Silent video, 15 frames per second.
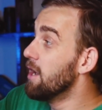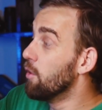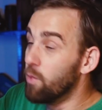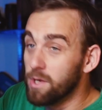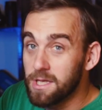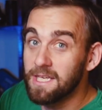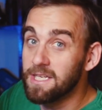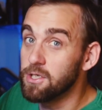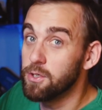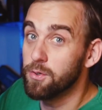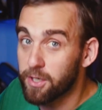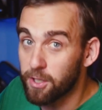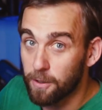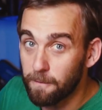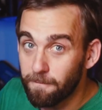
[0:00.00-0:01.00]
with these new
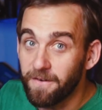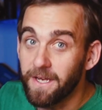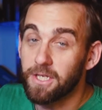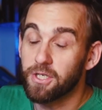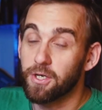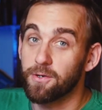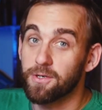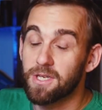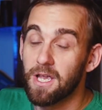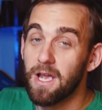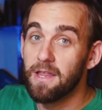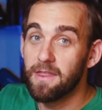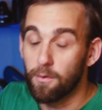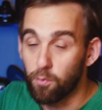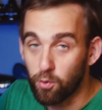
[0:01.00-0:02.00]
curve features
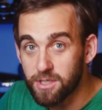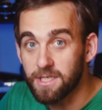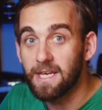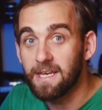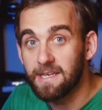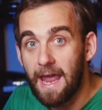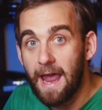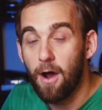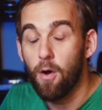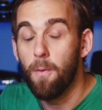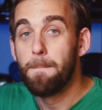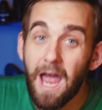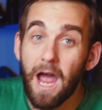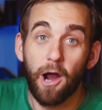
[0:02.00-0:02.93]
that we're seeing now.